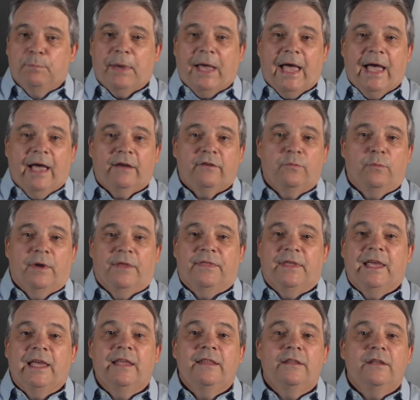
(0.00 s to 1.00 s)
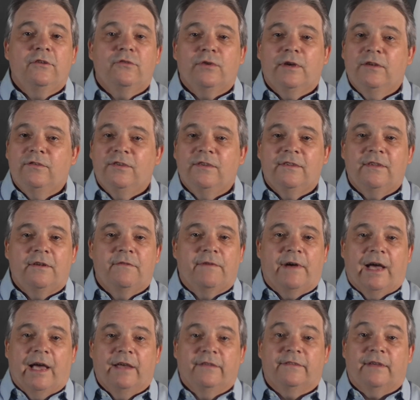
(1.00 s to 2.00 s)
packed with in-the-trenches
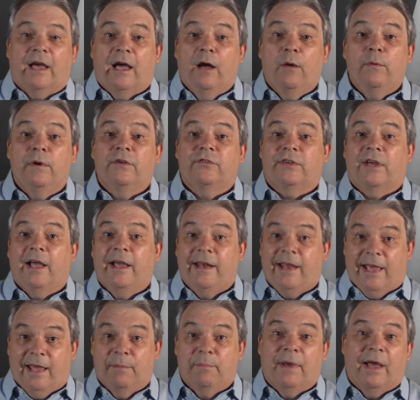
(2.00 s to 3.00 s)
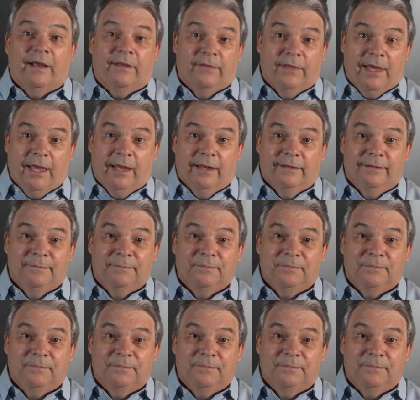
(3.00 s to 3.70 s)
advice I wish I'd had back then.